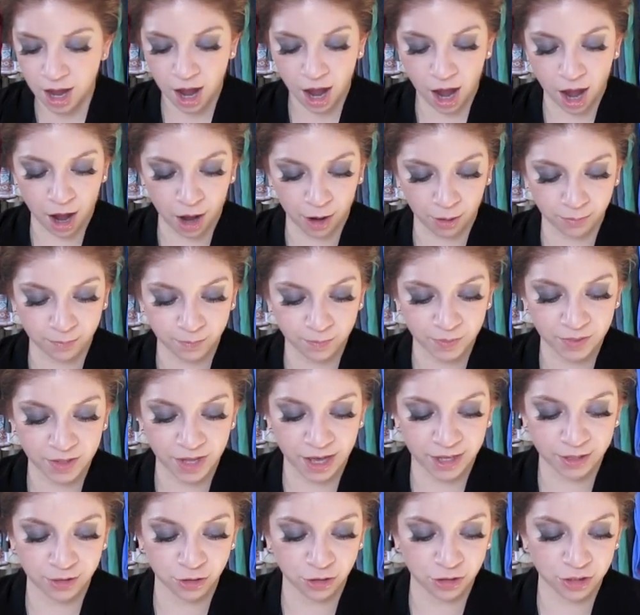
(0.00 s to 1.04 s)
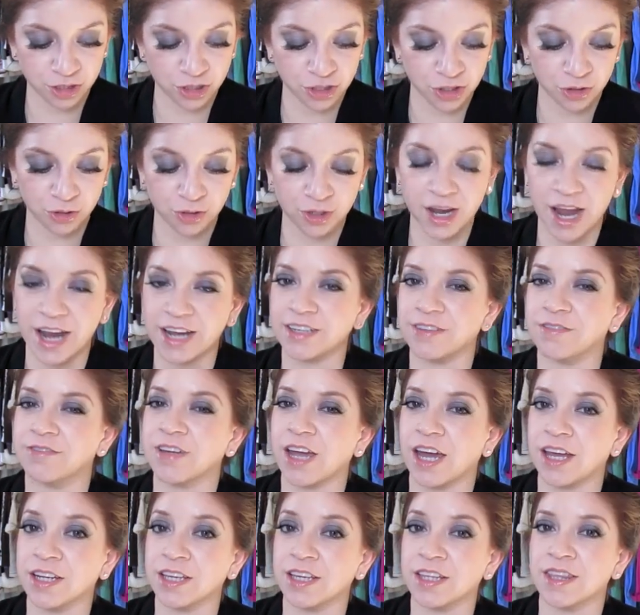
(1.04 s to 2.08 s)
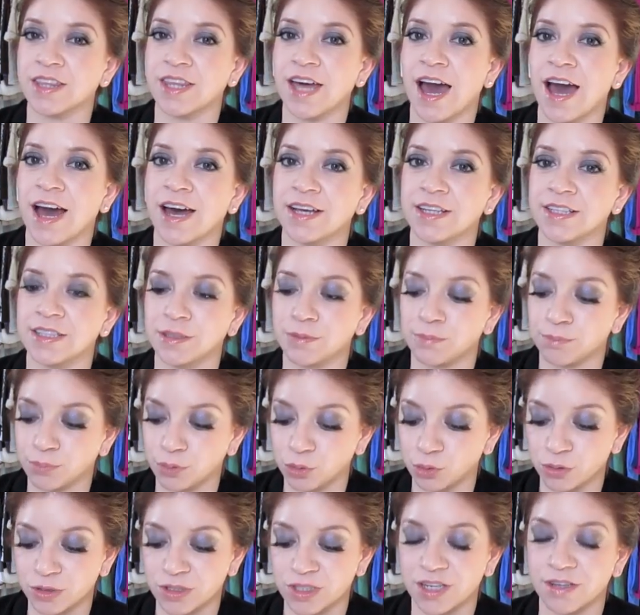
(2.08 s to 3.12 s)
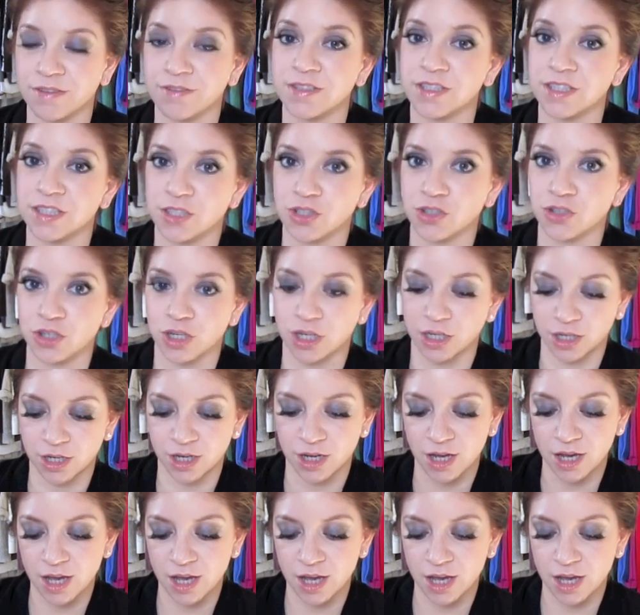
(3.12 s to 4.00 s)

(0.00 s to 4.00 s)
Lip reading: And you're still kind of getting that boost of citric